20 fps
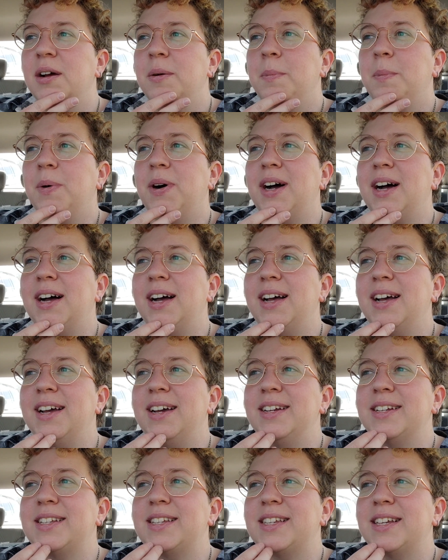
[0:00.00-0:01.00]

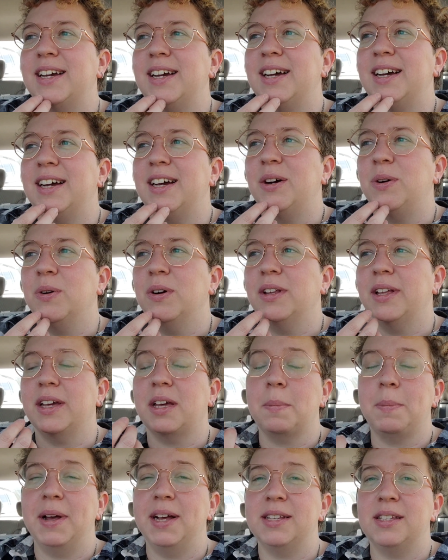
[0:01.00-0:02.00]
but, or like a
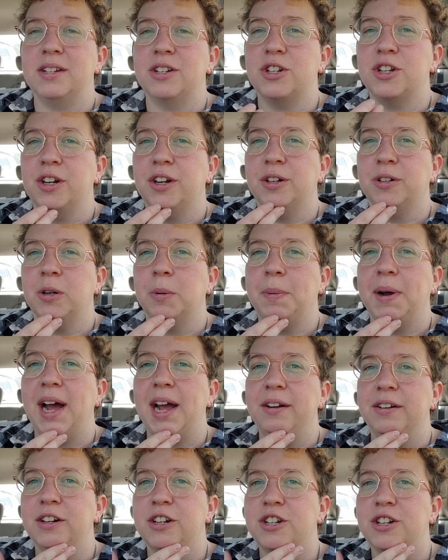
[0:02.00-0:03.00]
peasant shirt or a
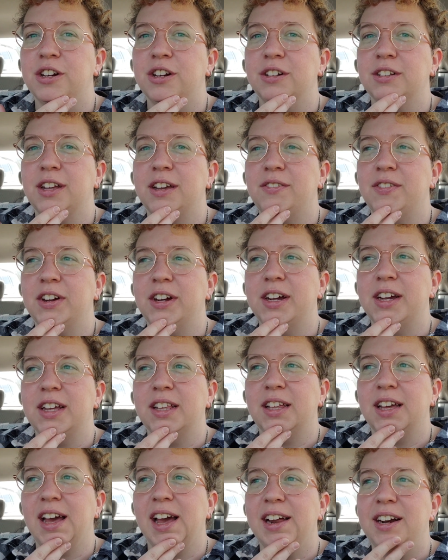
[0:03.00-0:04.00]
pirate shirt, like very,
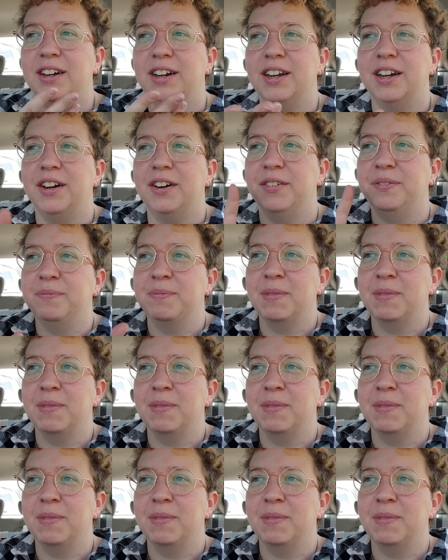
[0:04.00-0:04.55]
like, I don't know.